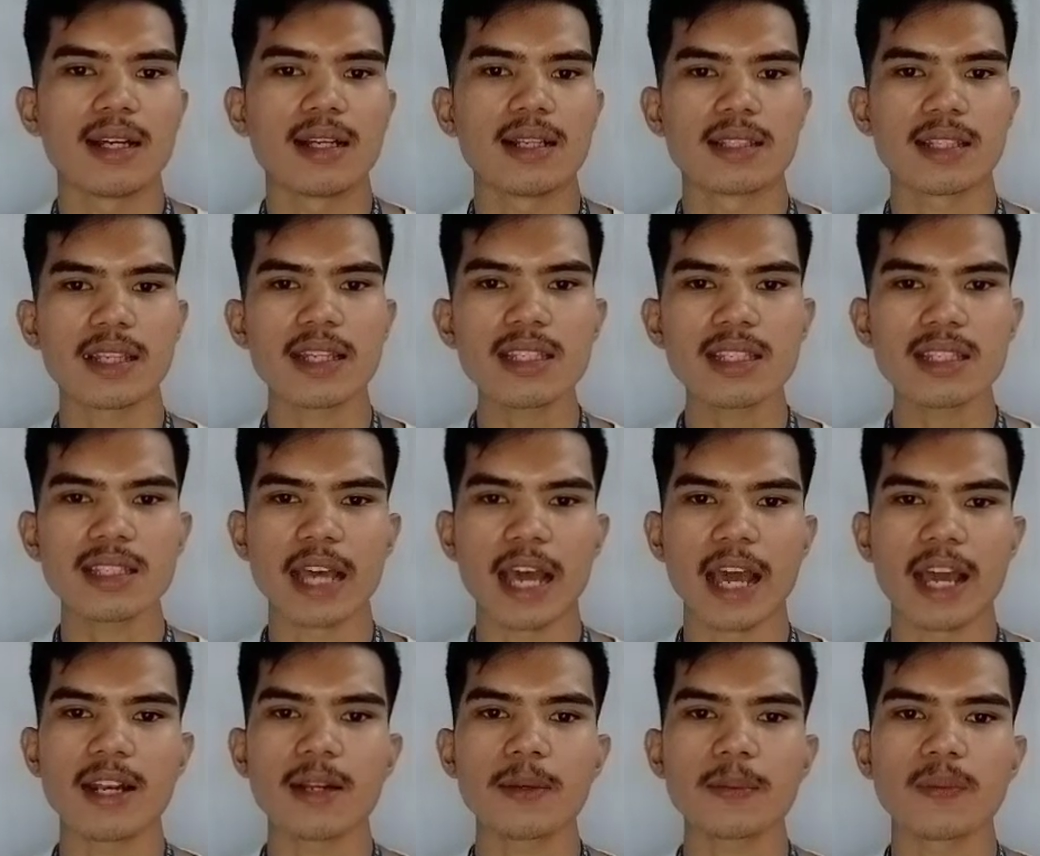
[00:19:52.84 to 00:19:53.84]
Since
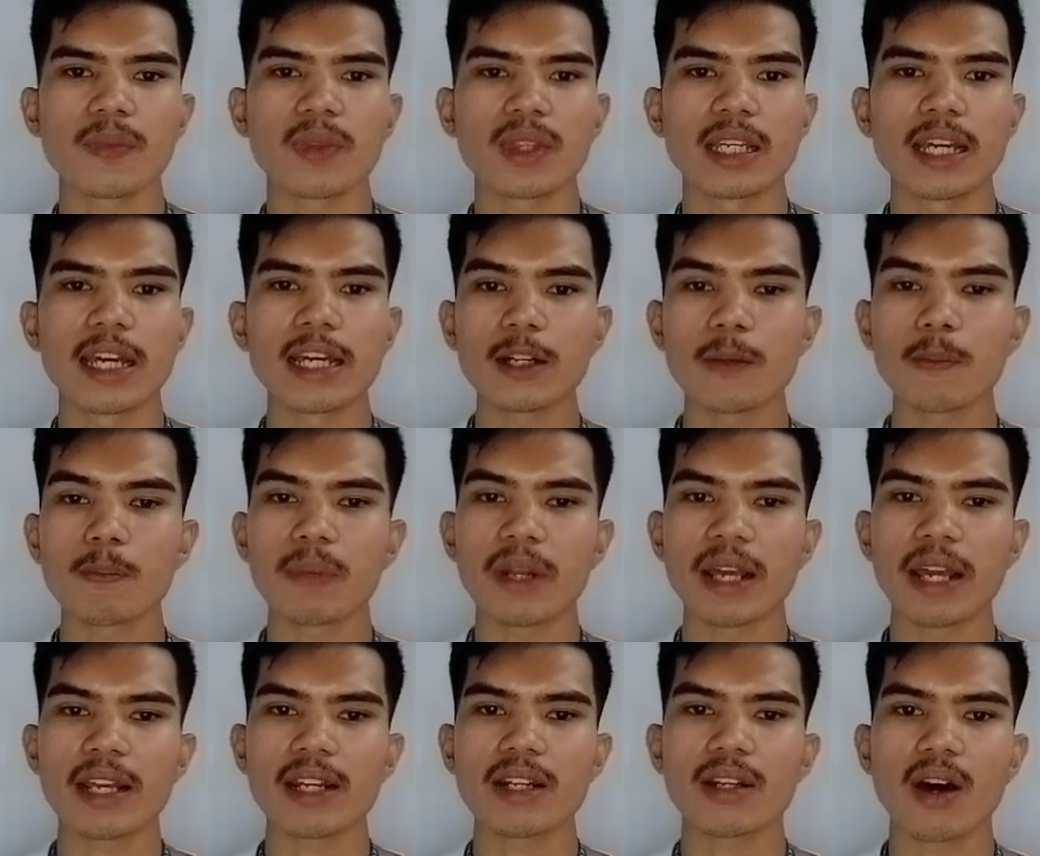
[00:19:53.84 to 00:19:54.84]
then, He
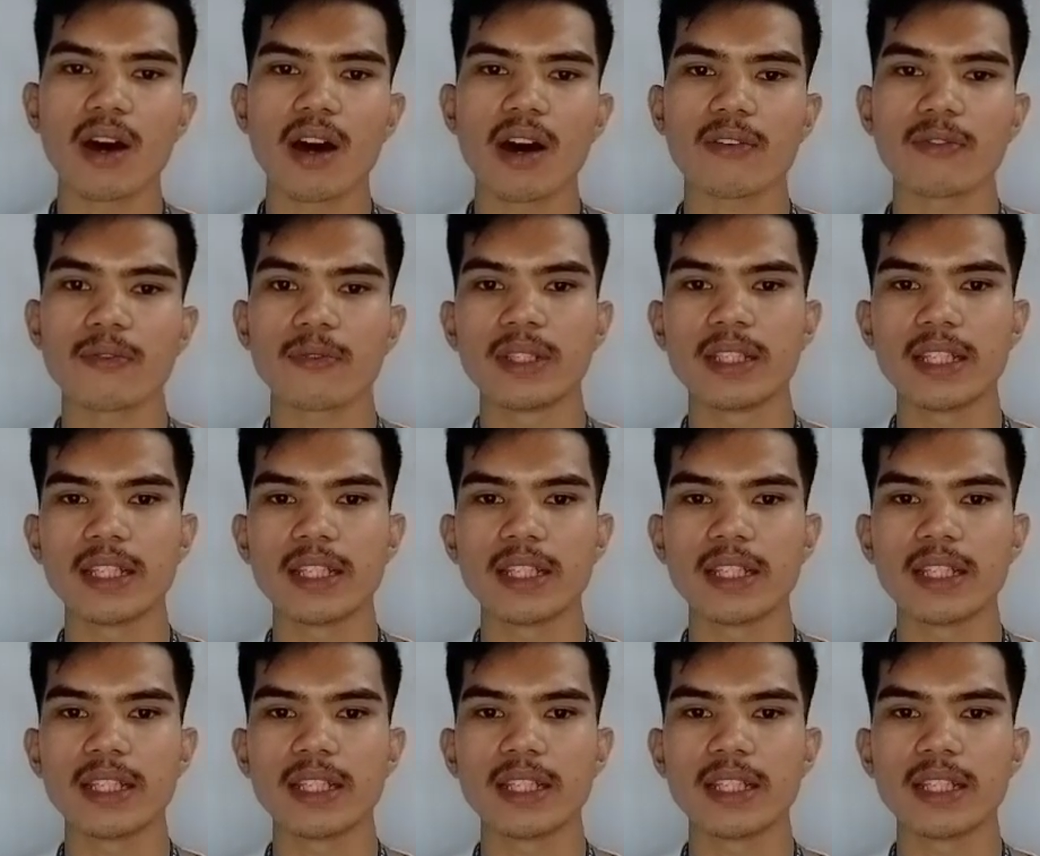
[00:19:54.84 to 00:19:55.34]
complained of